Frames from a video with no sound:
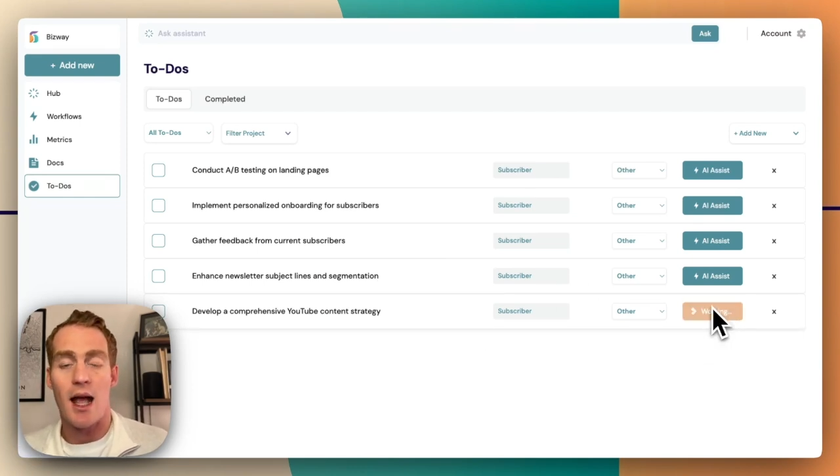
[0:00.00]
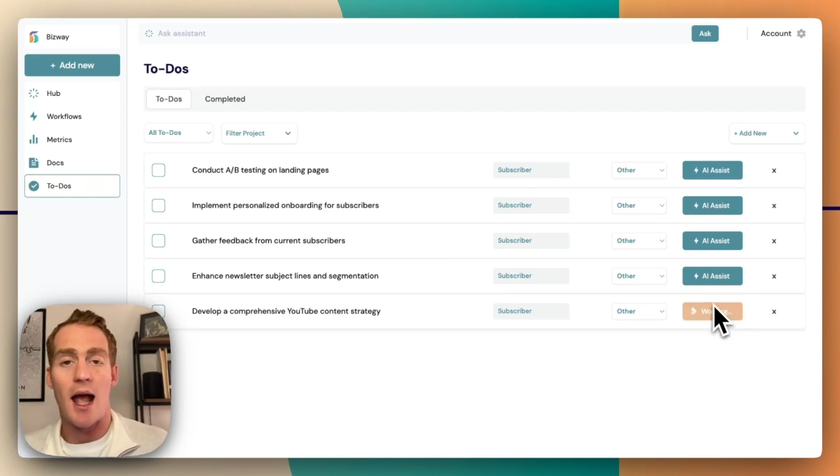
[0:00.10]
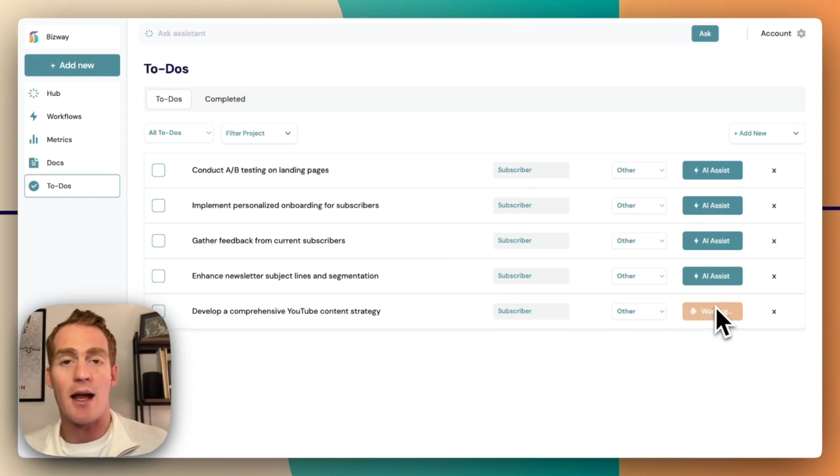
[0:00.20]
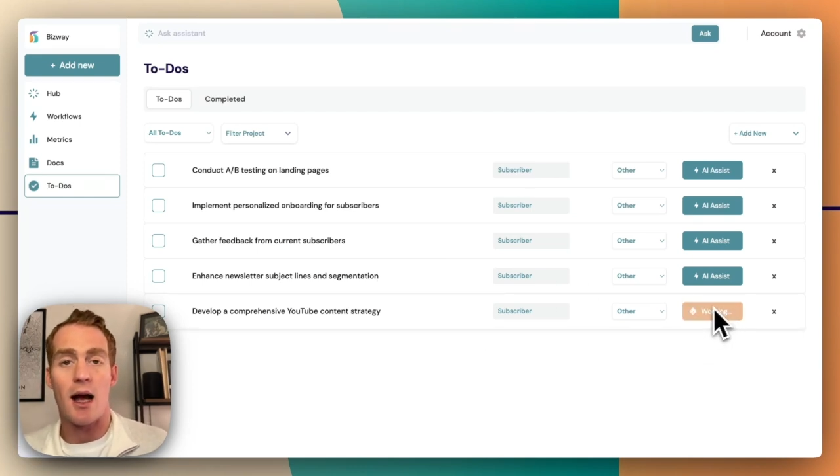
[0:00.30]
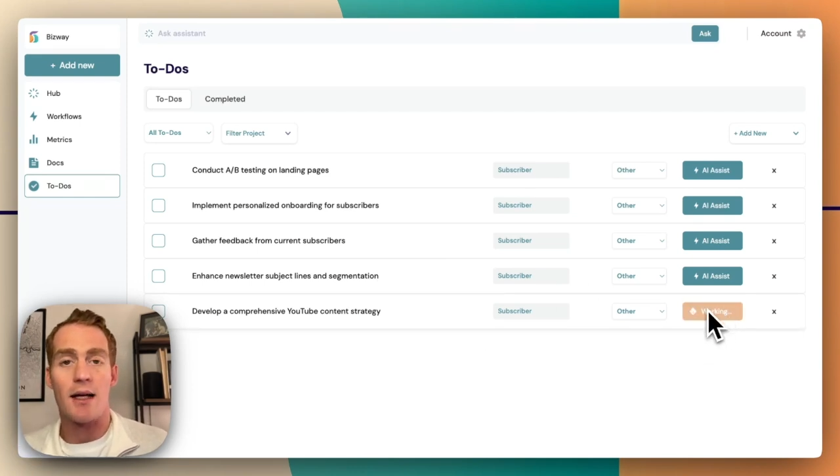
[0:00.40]

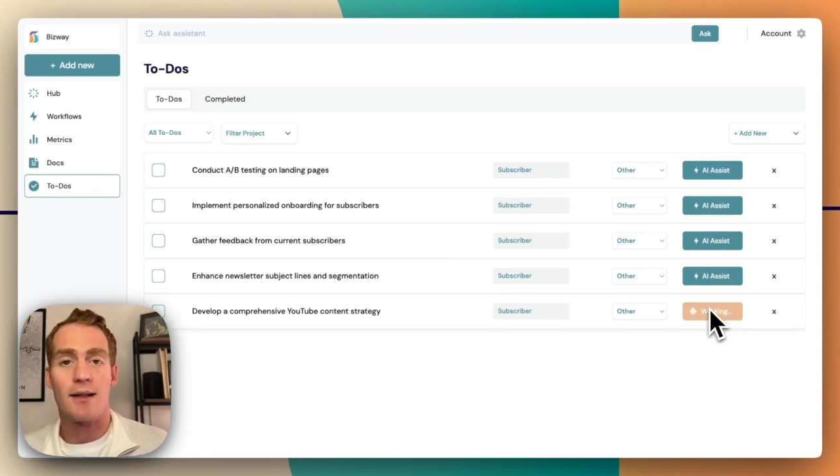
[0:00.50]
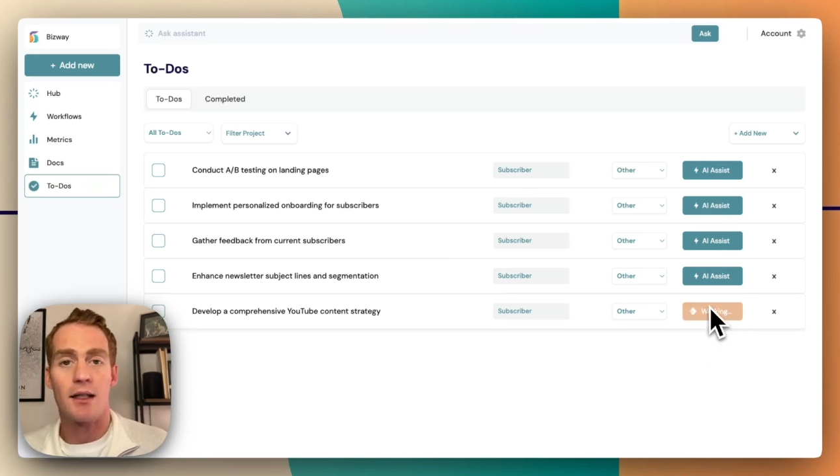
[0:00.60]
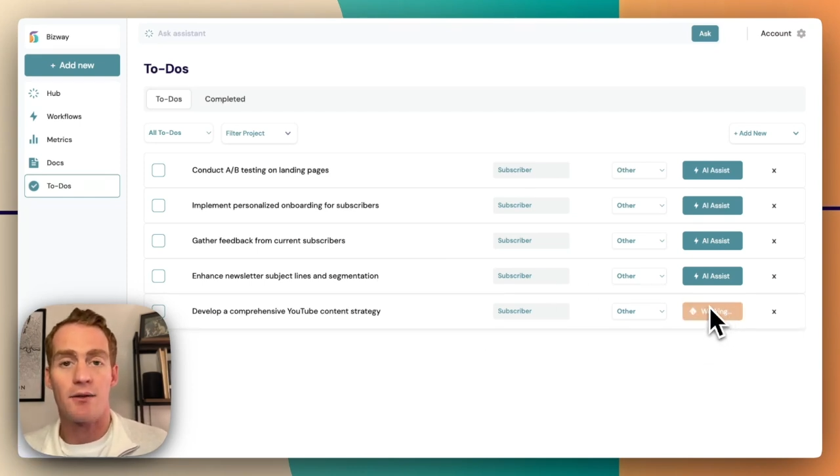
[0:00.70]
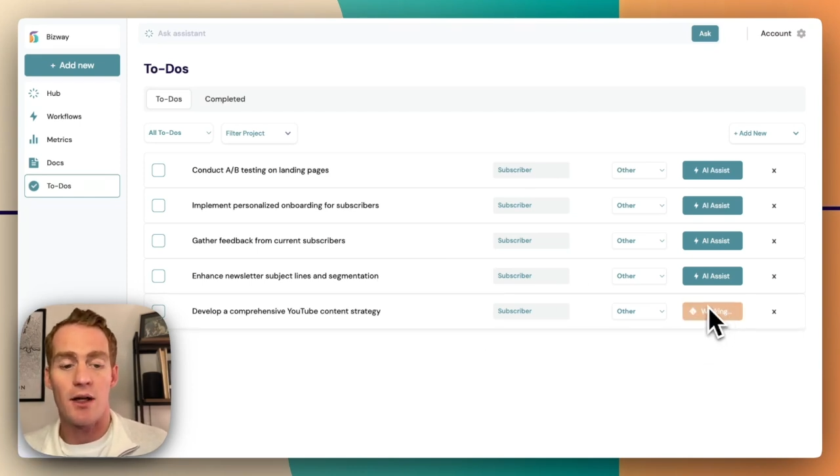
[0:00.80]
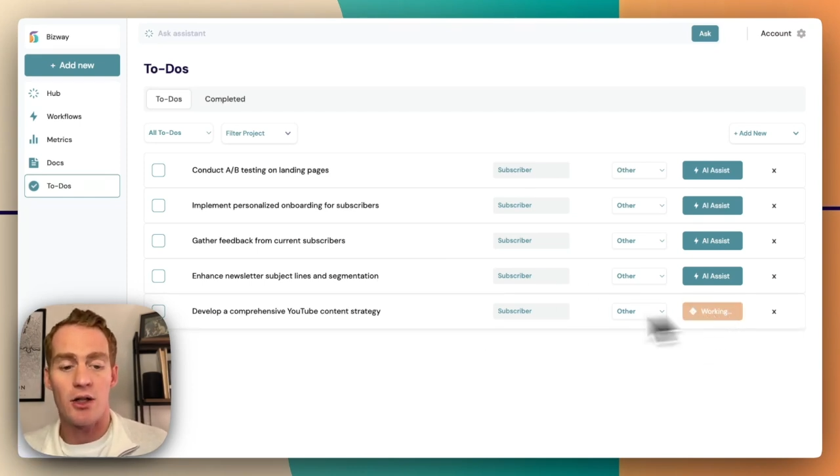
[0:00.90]
AI
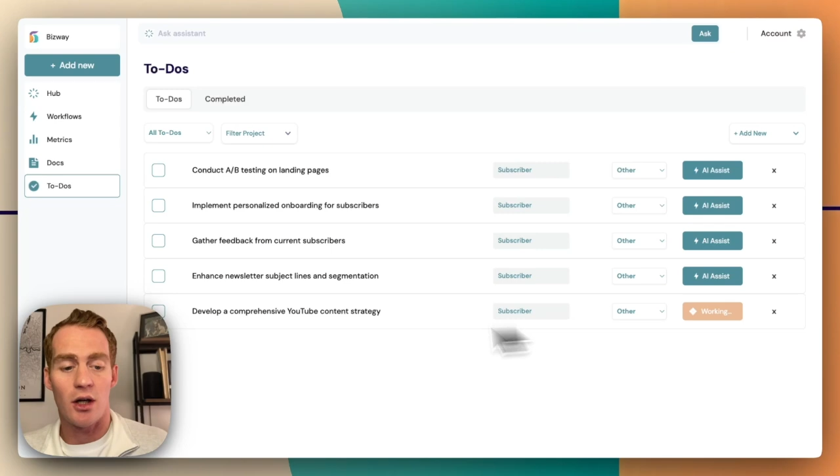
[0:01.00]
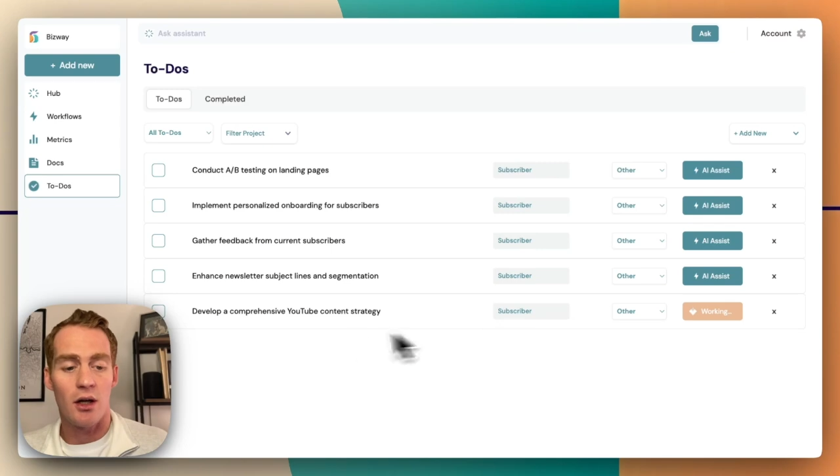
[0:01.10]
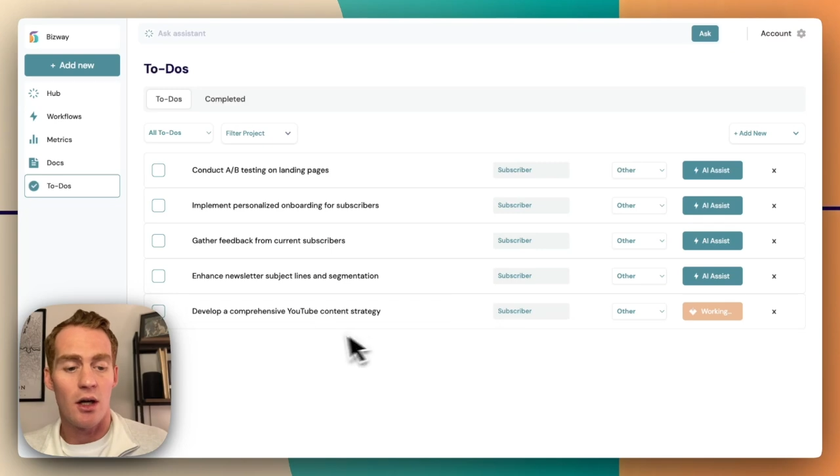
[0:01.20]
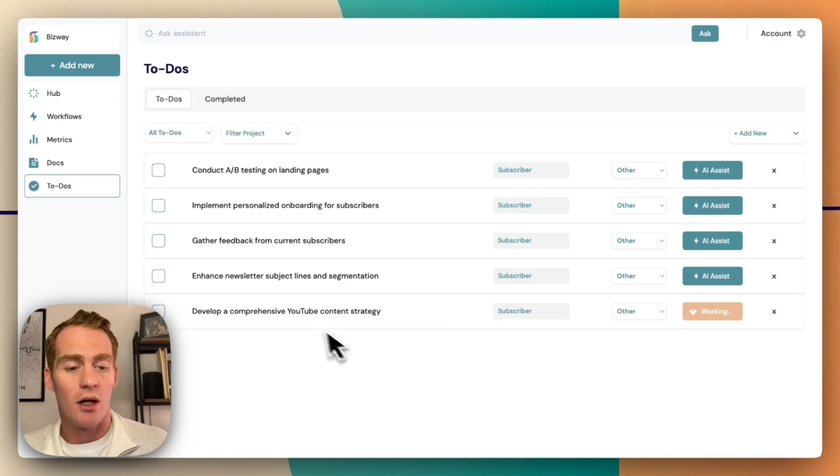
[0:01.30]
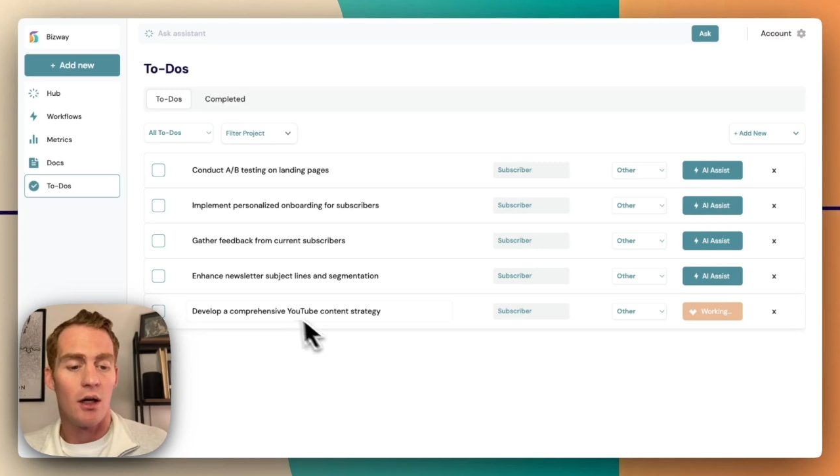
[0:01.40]
Assist feature.
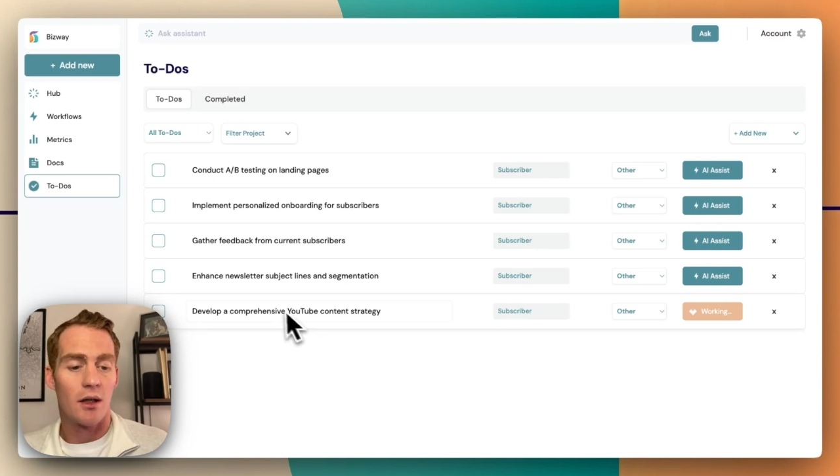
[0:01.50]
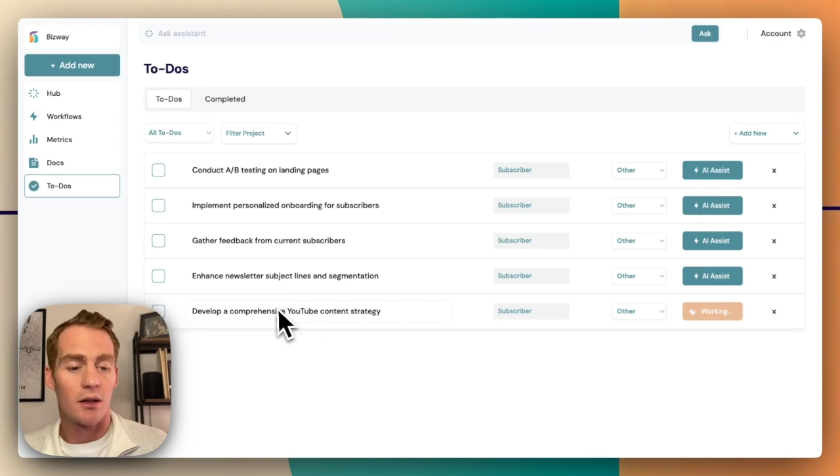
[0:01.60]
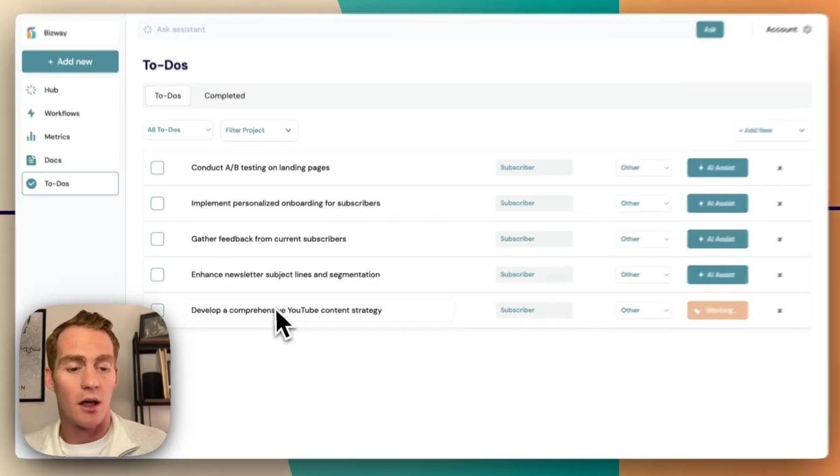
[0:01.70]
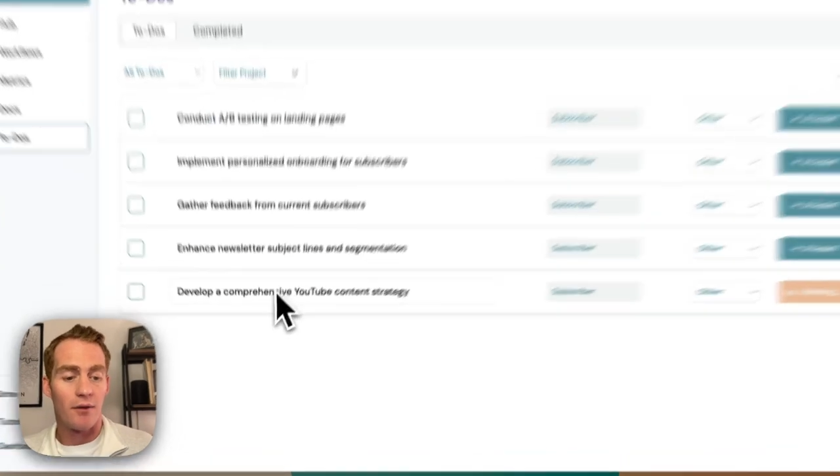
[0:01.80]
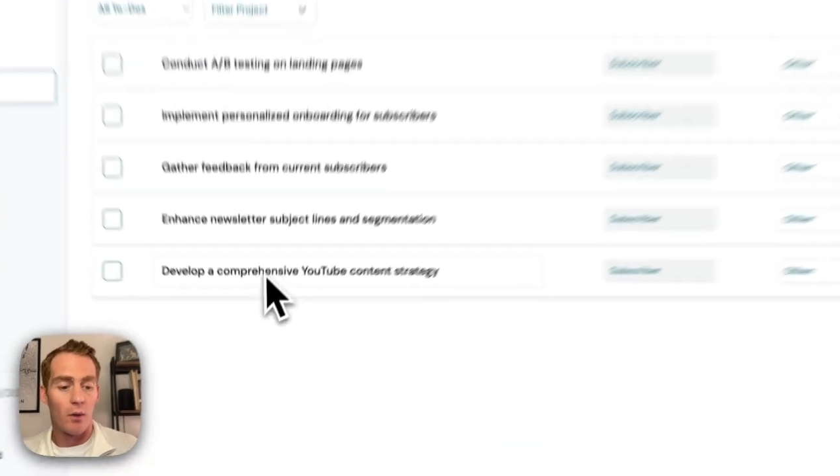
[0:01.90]

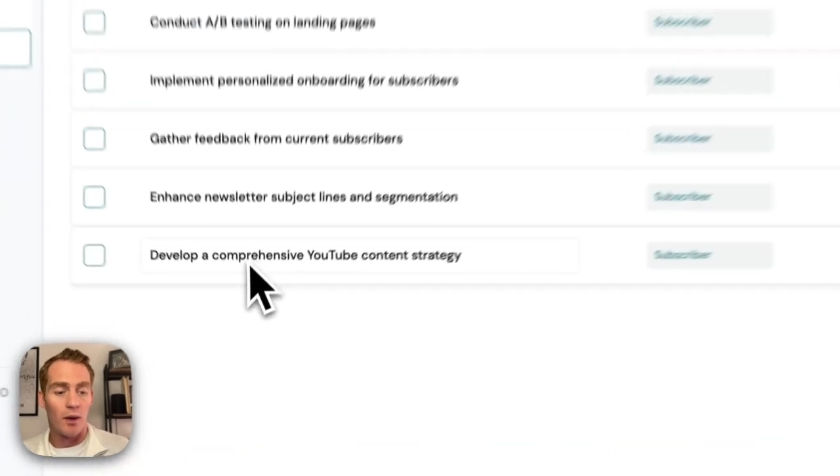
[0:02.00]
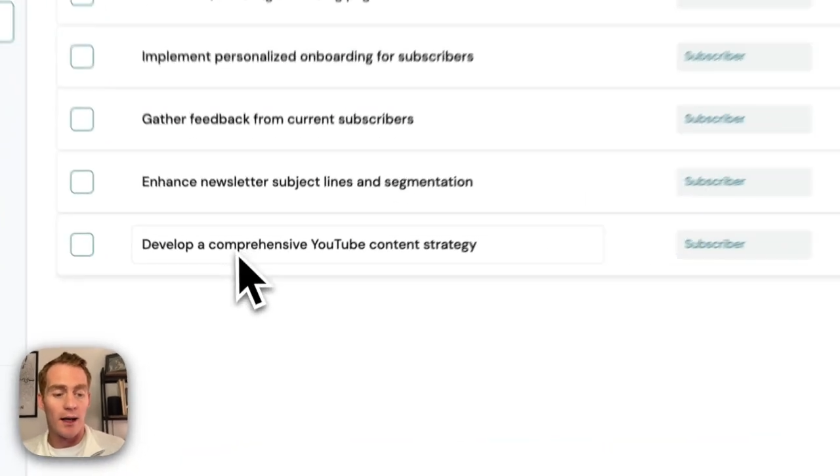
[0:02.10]
So if I want